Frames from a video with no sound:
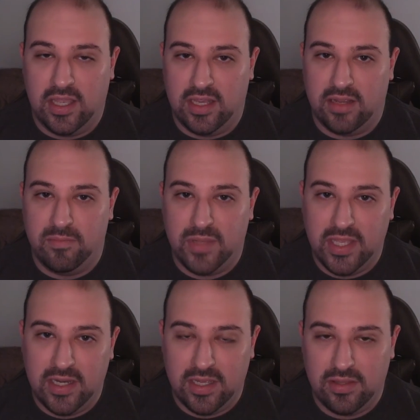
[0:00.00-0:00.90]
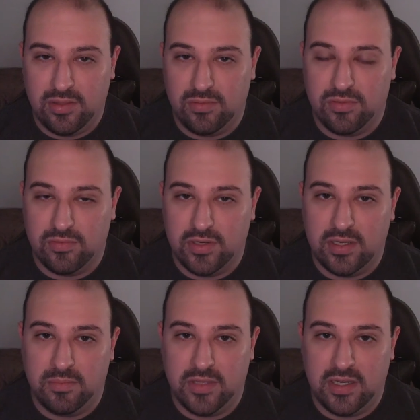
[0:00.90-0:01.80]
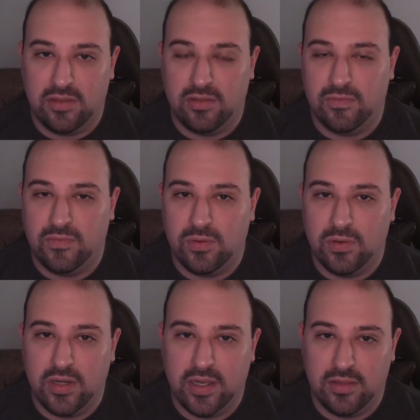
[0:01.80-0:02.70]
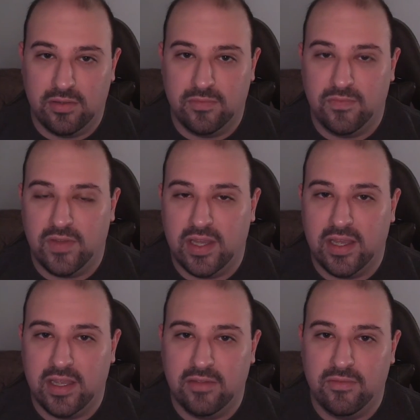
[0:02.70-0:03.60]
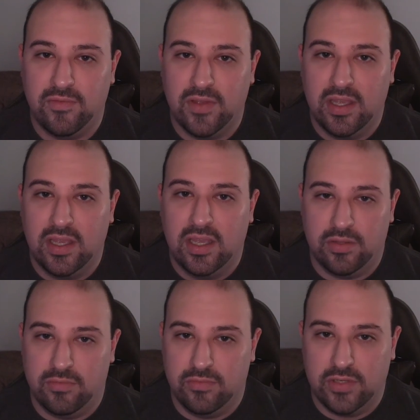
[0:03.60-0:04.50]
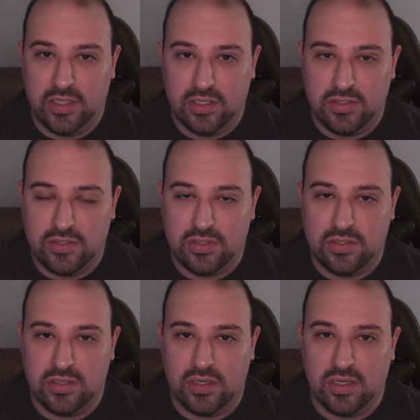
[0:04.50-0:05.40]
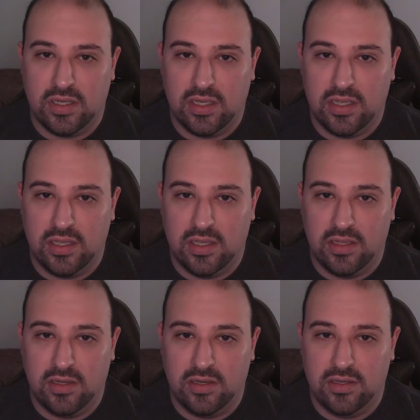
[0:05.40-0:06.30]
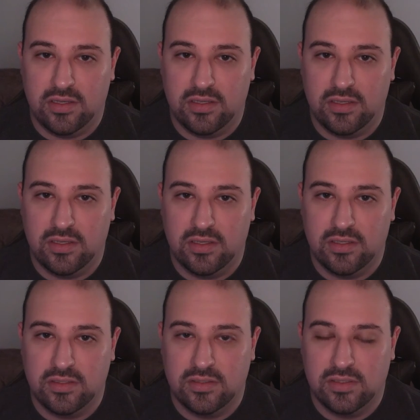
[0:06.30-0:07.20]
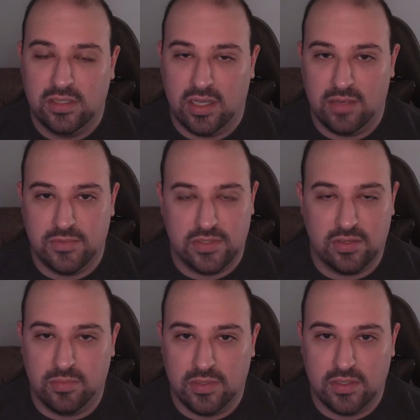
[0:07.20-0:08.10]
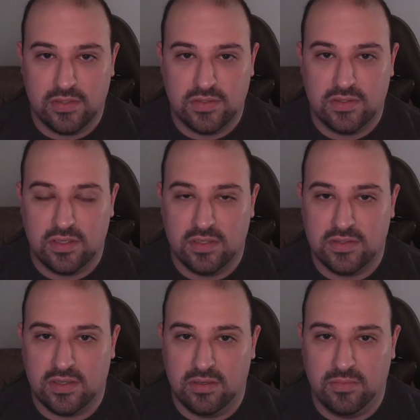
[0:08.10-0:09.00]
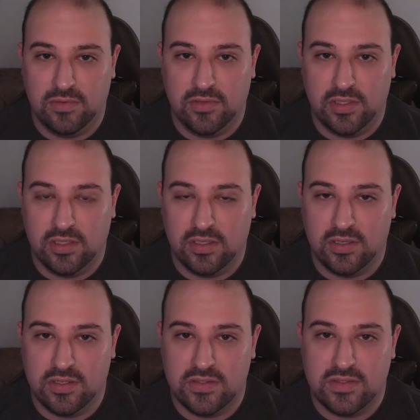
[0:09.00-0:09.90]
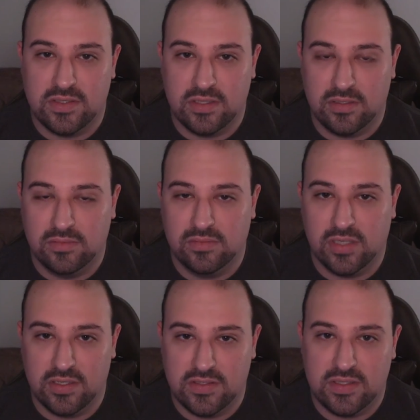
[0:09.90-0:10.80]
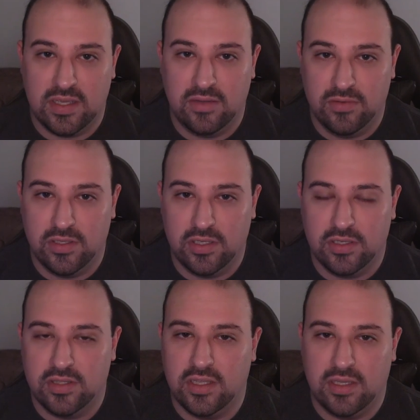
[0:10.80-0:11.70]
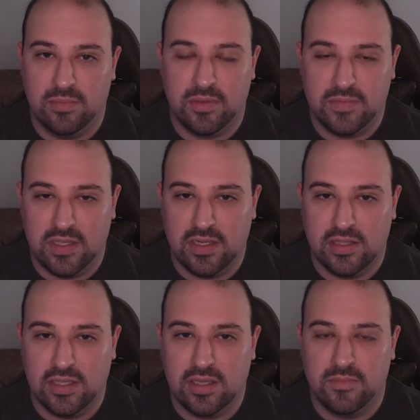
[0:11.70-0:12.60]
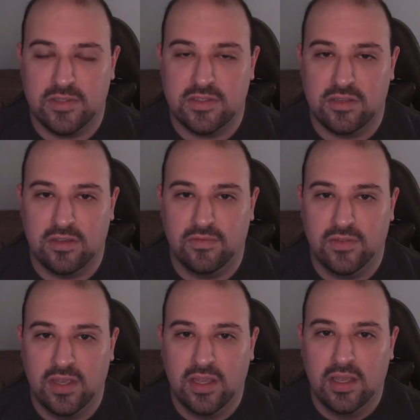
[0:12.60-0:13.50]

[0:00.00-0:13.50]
And I've played Halo 3, I played Halo 4, Halo 5, Halo Reach, and I'm just hoping it's gonna be really good. It's still gonna stay really good. They keep updating the game and stuff.